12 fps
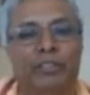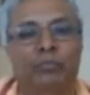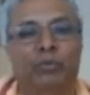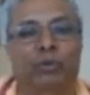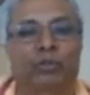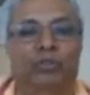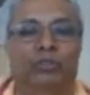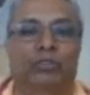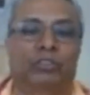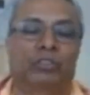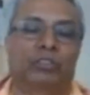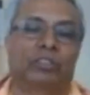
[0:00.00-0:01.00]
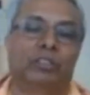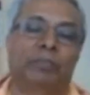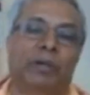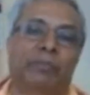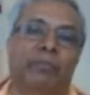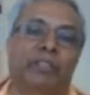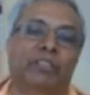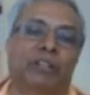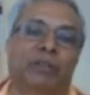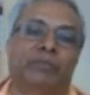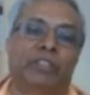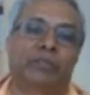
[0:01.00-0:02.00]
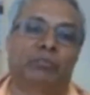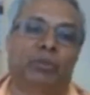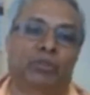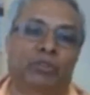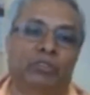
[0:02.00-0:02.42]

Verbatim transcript: book, the purpose of this book.